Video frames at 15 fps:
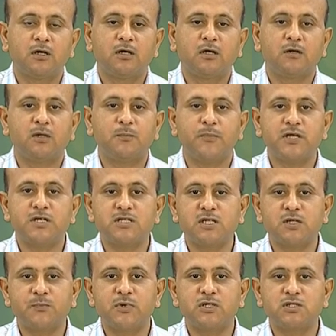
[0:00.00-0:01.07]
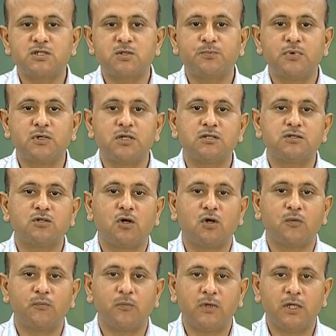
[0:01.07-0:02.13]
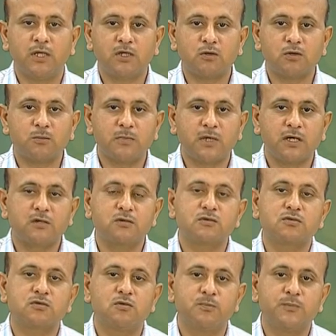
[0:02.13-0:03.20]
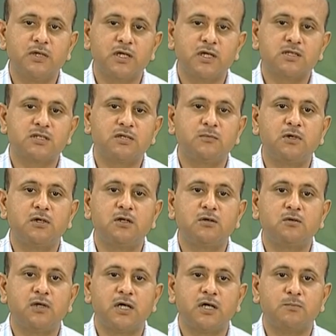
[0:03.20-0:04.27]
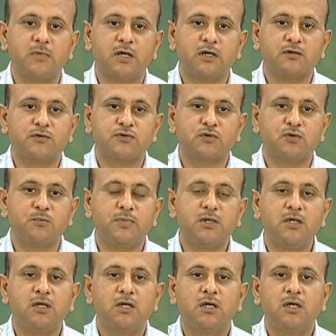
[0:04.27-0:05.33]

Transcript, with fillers: Now, basic principles of electron microscopy are similar to light microscopy,